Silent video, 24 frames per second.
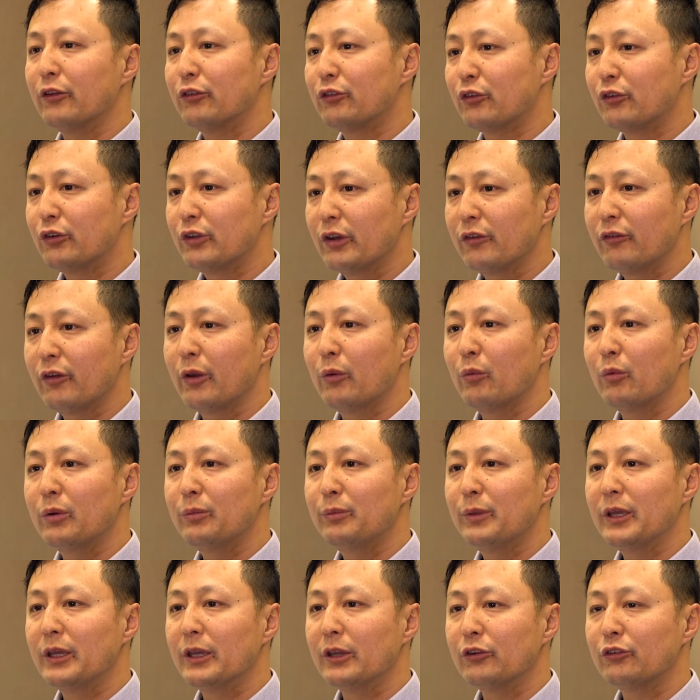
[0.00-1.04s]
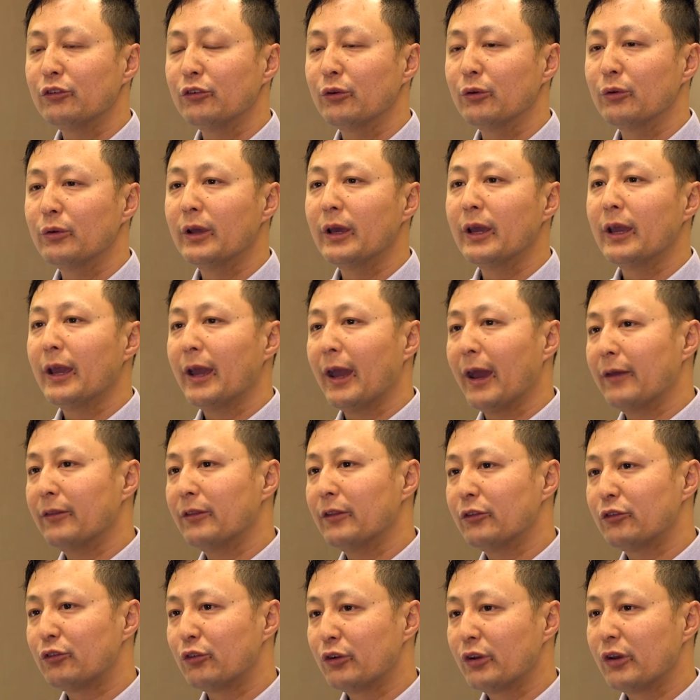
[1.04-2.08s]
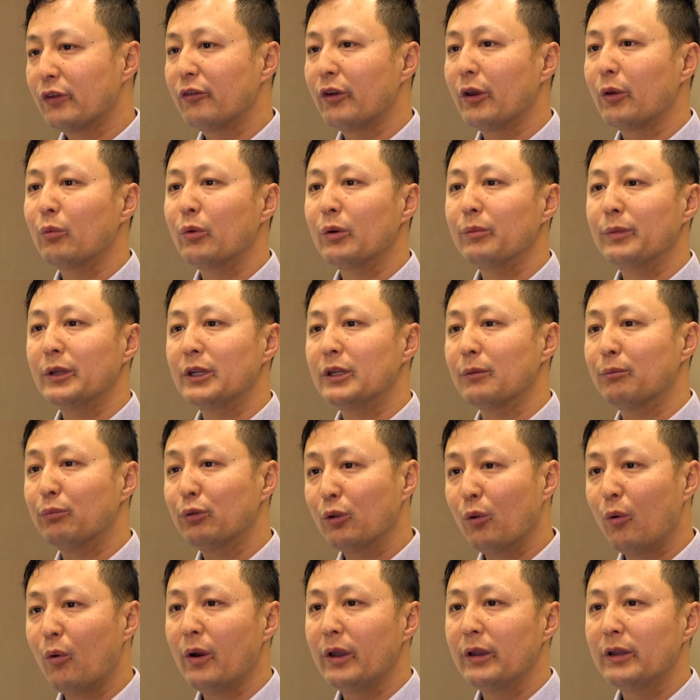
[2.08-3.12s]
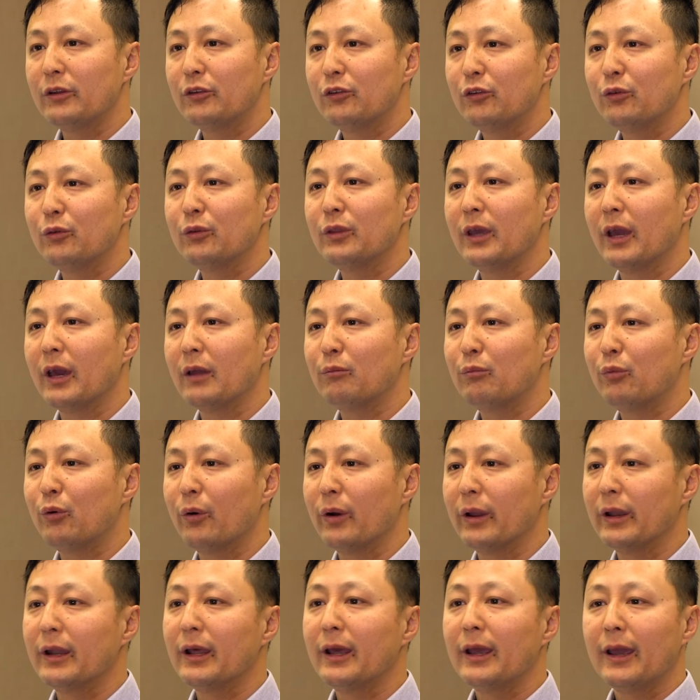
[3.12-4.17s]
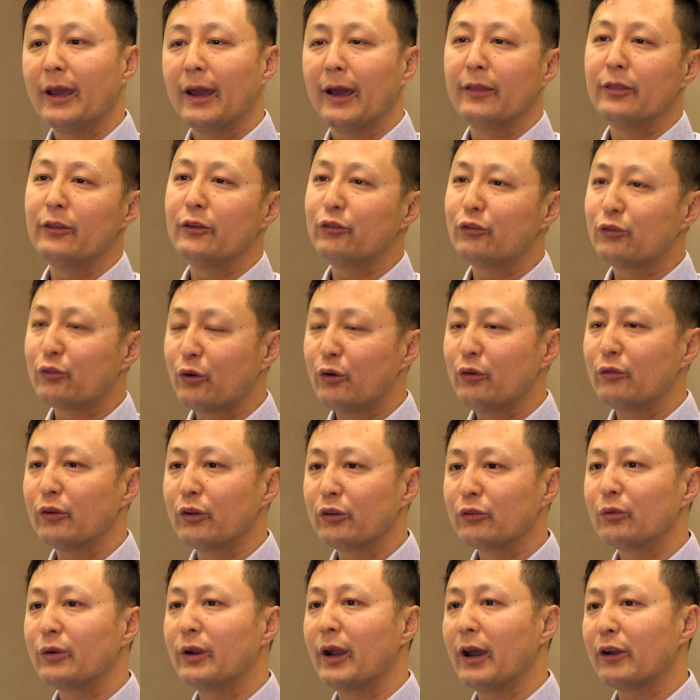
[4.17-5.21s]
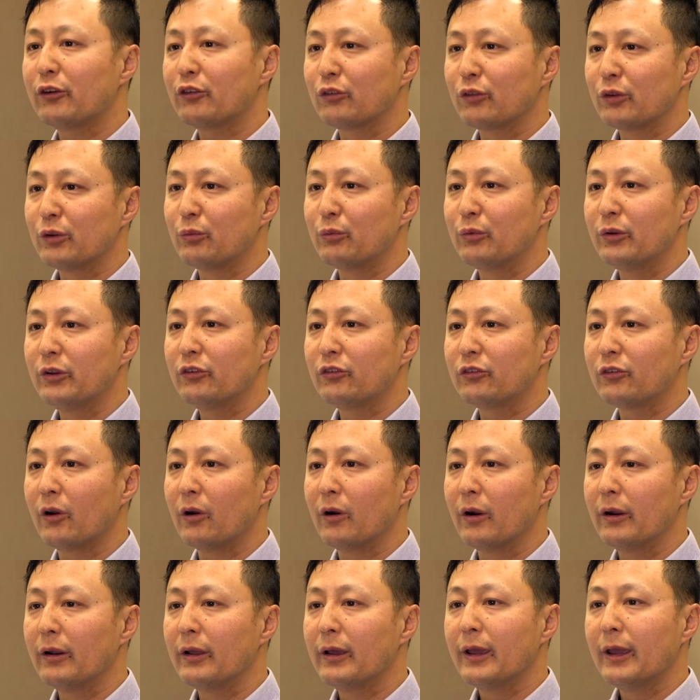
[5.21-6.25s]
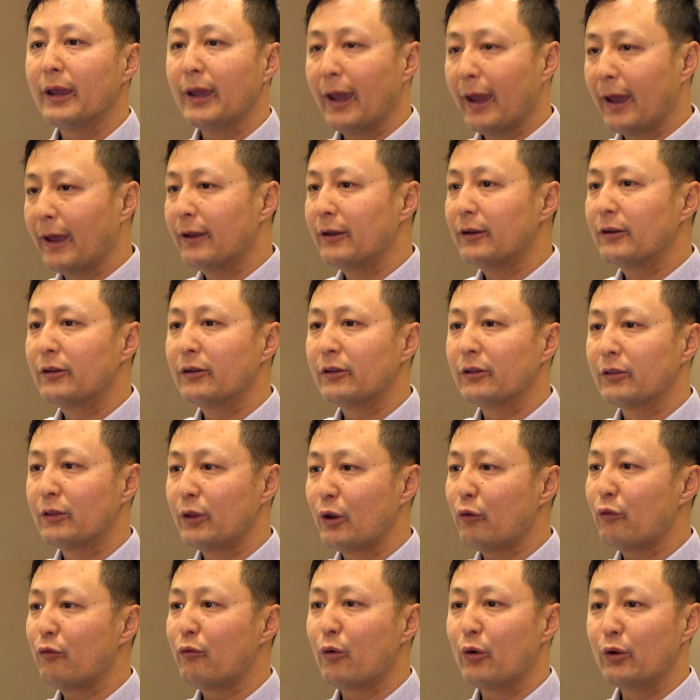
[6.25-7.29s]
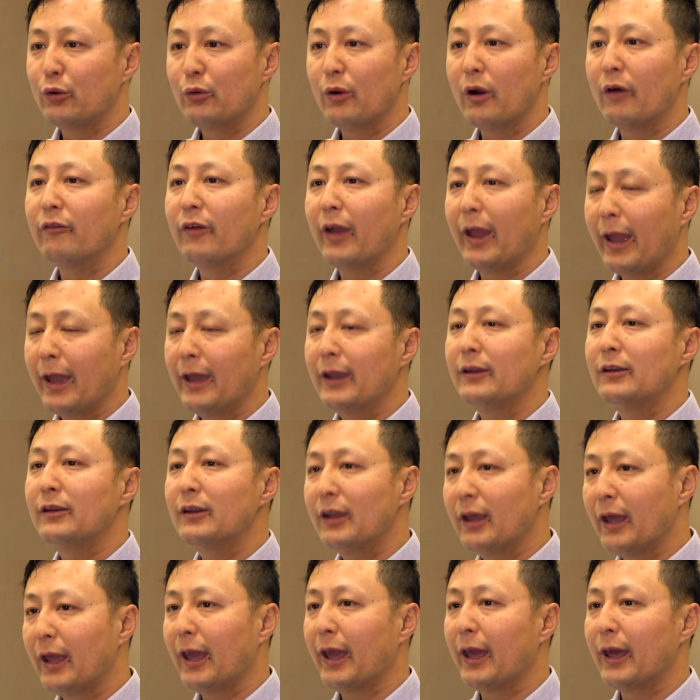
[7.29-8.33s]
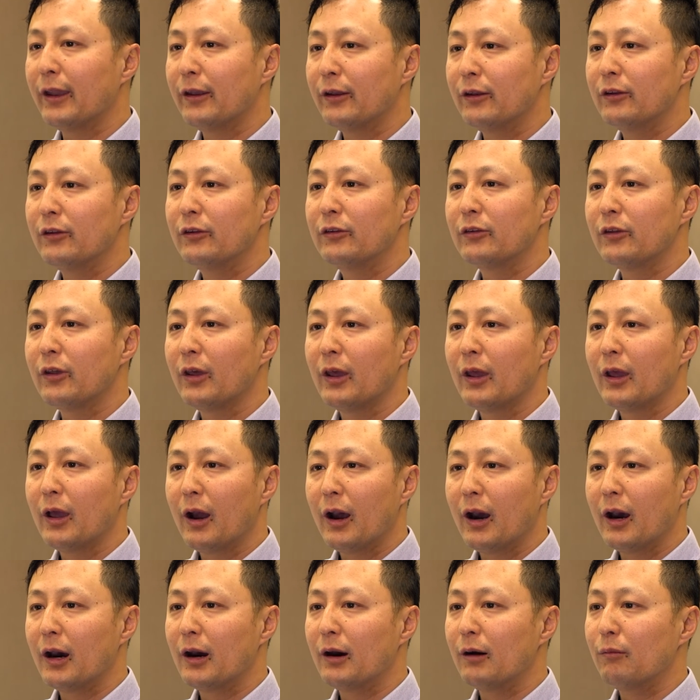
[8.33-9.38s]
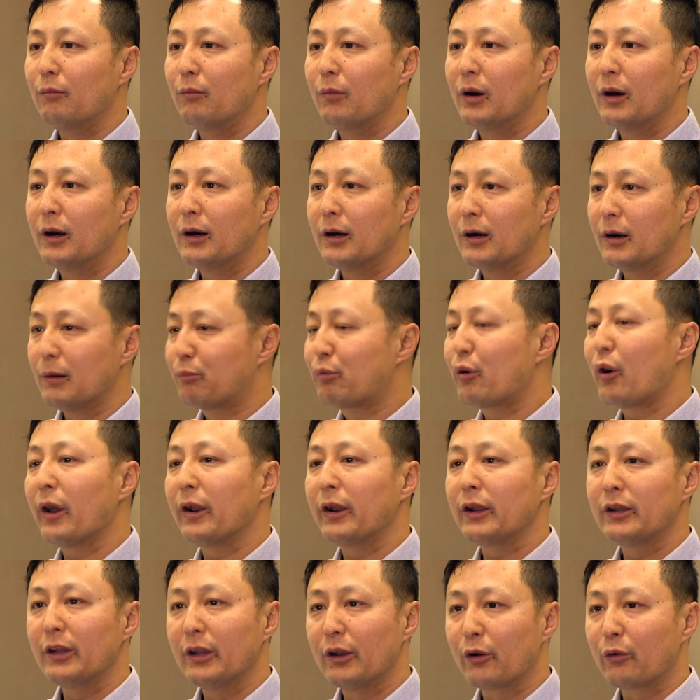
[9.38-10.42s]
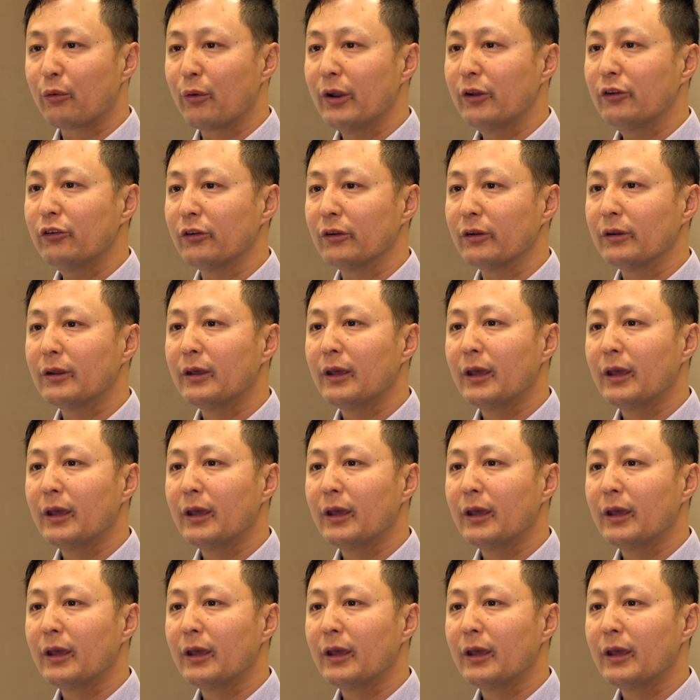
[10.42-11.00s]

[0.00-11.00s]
the certificate would be issued, and the certificate would be deployed to the endpoint, and the service would actually restart, and therefore you have end-to-end product integration.